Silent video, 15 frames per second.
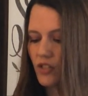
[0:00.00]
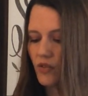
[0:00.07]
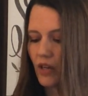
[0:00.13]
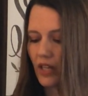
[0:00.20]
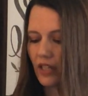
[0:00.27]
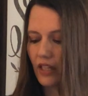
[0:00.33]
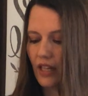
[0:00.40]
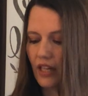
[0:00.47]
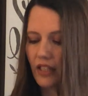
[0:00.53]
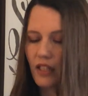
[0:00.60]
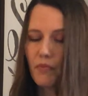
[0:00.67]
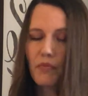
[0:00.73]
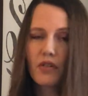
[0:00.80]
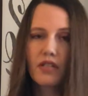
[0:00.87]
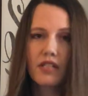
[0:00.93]
so I gladly
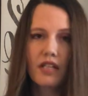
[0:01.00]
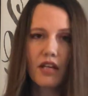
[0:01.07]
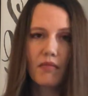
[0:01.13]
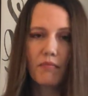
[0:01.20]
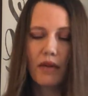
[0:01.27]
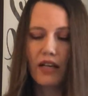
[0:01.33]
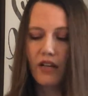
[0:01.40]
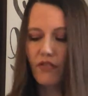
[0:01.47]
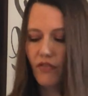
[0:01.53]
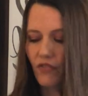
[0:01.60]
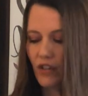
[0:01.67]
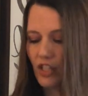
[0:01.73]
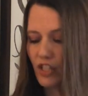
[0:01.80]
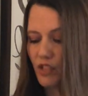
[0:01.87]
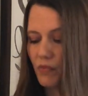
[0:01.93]
present my
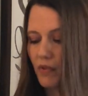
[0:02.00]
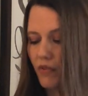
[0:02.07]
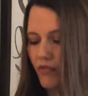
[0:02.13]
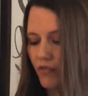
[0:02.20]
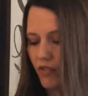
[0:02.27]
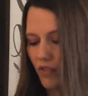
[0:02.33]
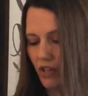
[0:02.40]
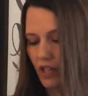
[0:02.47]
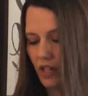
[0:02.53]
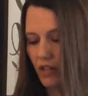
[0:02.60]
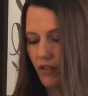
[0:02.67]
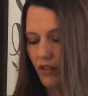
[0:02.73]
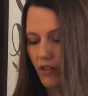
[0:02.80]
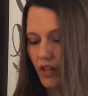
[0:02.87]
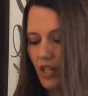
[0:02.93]
defense before you.